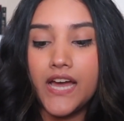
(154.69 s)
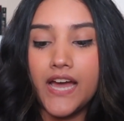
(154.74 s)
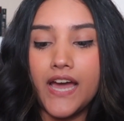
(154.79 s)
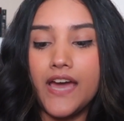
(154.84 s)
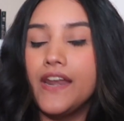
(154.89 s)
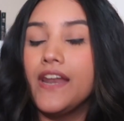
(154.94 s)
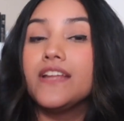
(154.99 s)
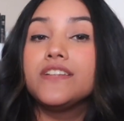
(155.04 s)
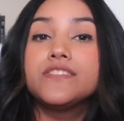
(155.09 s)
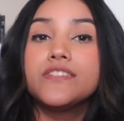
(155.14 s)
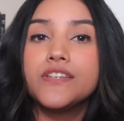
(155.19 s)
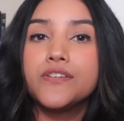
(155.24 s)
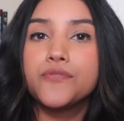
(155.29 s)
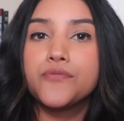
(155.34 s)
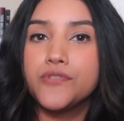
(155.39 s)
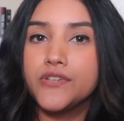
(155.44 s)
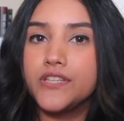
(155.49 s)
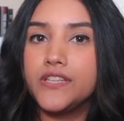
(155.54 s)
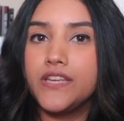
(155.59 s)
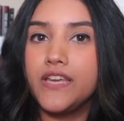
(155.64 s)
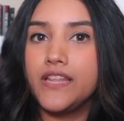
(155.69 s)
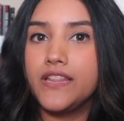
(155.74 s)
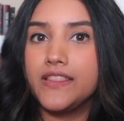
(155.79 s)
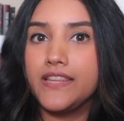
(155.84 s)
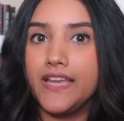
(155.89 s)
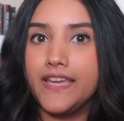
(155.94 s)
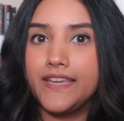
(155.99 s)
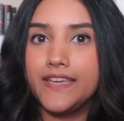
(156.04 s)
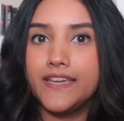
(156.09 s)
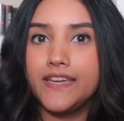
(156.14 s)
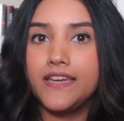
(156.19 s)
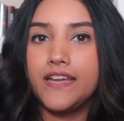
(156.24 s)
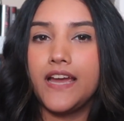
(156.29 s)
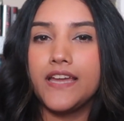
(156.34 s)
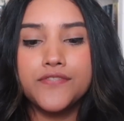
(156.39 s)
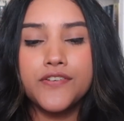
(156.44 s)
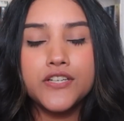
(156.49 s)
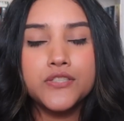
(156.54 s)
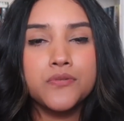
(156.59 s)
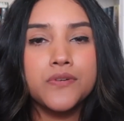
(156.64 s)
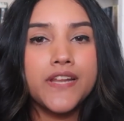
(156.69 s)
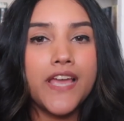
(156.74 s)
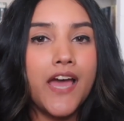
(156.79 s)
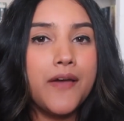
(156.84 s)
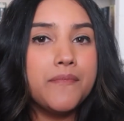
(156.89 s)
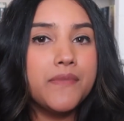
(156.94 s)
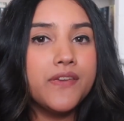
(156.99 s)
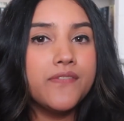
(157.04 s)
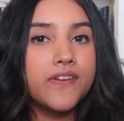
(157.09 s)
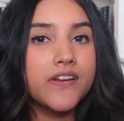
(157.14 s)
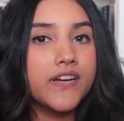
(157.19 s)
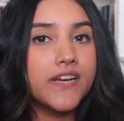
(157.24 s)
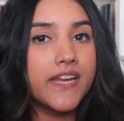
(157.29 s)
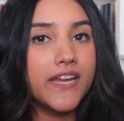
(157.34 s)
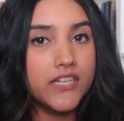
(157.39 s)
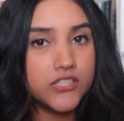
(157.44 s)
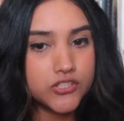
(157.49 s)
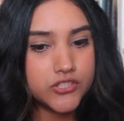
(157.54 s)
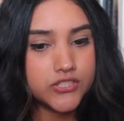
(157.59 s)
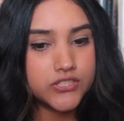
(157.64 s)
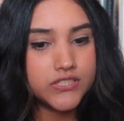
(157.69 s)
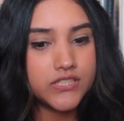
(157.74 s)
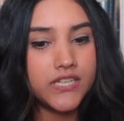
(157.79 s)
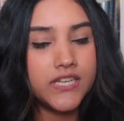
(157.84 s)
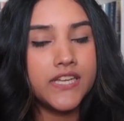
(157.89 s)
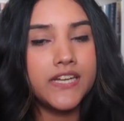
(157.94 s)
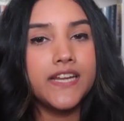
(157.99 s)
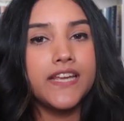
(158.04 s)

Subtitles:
and I did really like it. The first one kept me very interested.